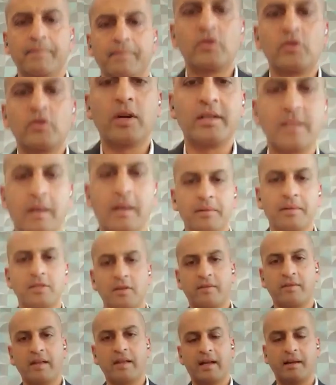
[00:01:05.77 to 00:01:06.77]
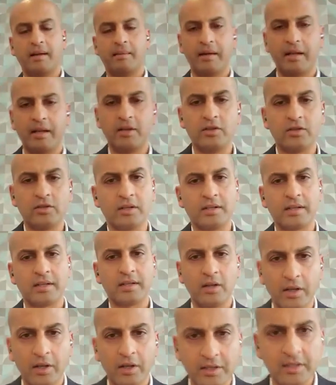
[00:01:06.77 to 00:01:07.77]
So examples of that are better use of
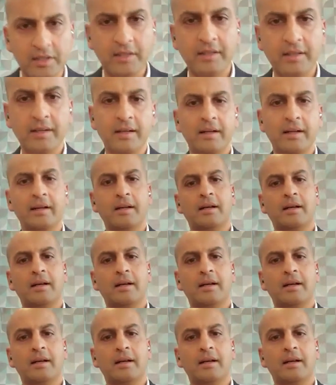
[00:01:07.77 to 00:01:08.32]
technology.